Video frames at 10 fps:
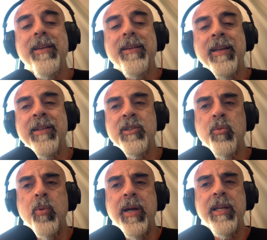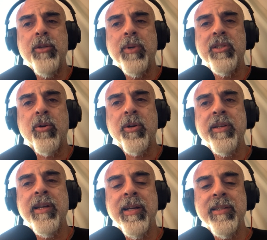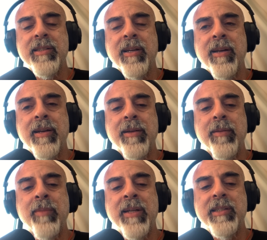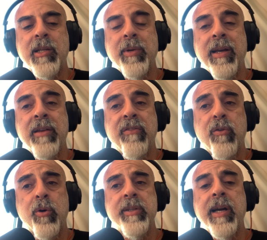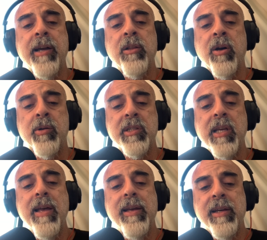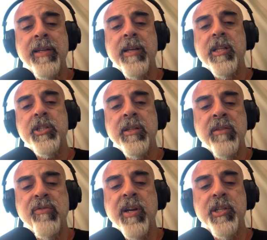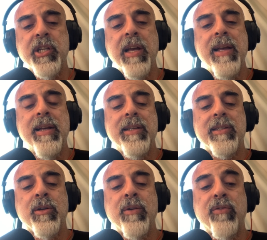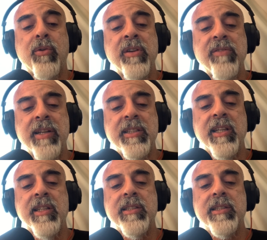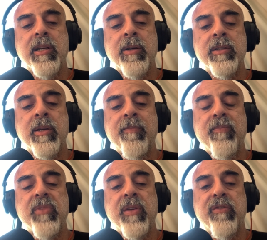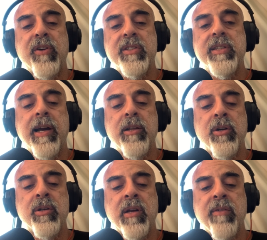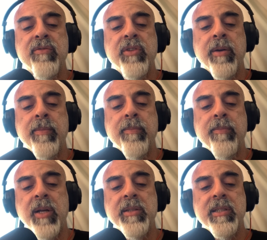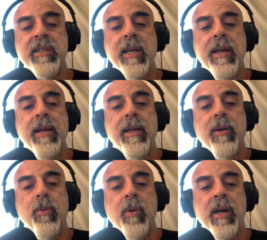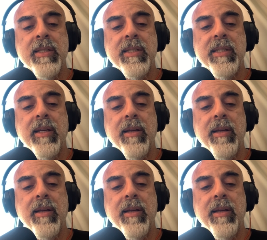And the way it was organized meant that we had 4 dialogues in English and in French. So 4 invitees. So the first dialogue of the month was